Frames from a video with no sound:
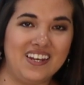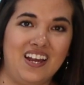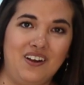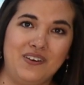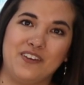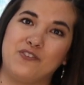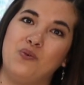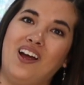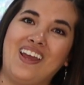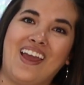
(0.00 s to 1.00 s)
Now, if
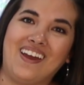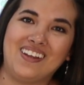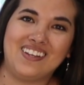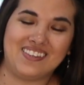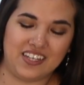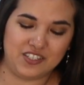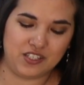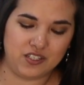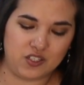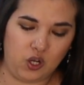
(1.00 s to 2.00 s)
you want to add anything
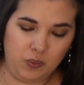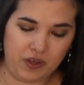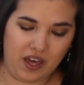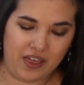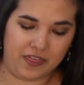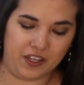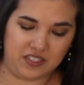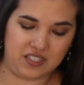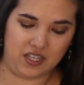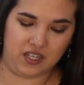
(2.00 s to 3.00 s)
to the soap,
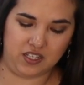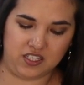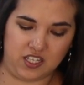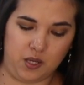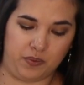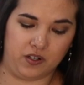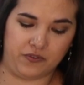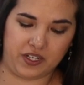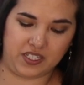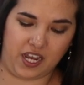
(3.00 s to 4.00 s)
this is the
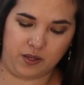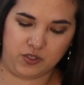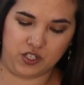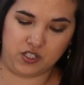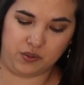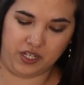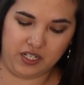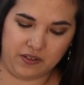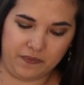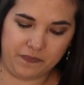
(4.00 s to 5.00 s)
perfect time to do
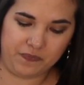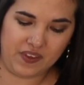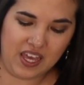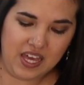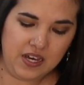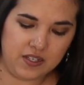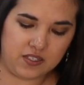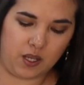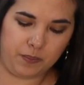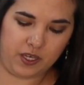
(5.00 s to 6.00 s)
it.
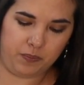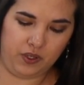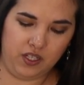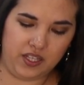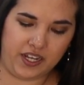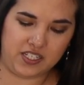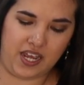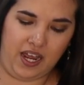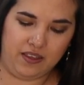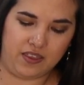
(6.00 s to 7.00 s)
Some people like
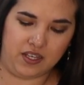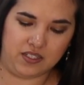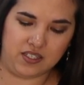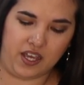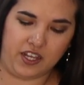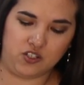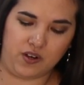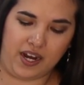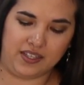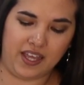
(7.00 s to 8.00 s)
to add things like
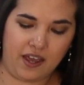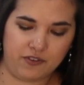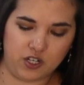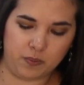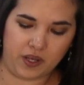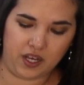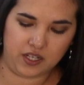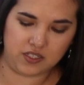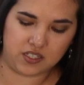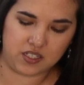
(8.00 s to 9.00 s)
dried lavender
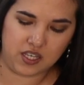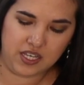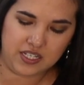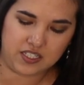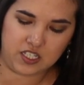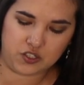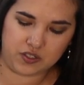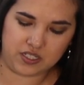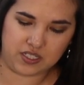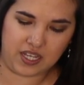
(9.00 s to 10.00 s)
buds,
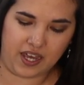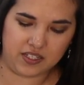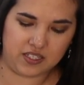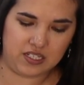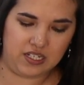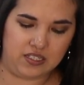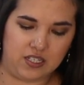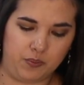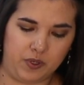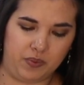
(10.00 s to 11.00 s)
citrus zest, and
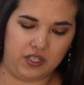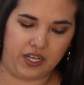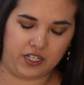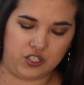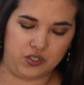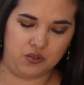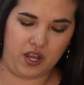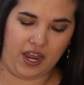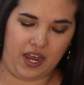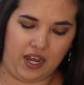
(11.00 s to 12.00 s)
some people like to
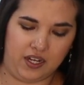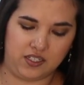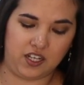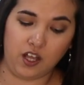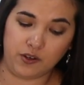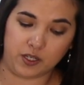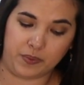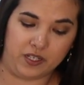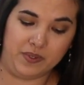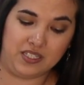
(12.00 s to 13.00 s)
add coloring
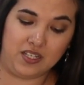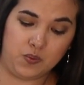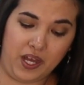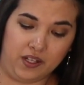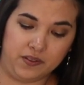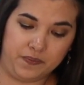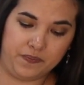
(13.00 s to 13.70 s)
pigments as well.